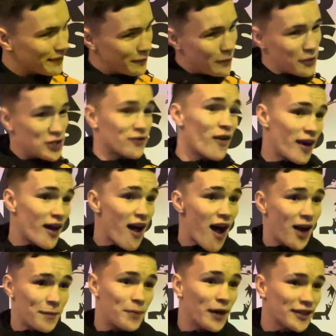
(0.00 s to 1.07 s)
which is very
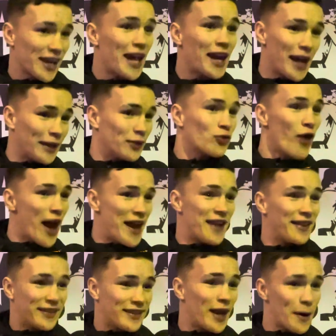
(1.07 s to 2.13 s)
hard because I like to try and
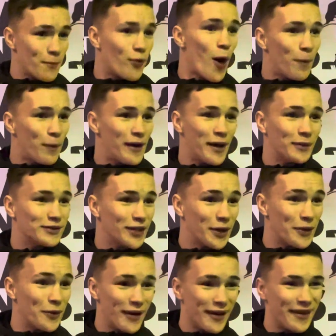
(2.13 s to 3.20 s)
entertain properly outside
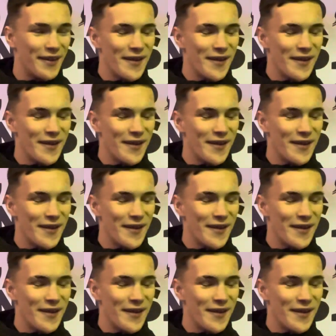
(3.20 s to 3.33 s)
the ring.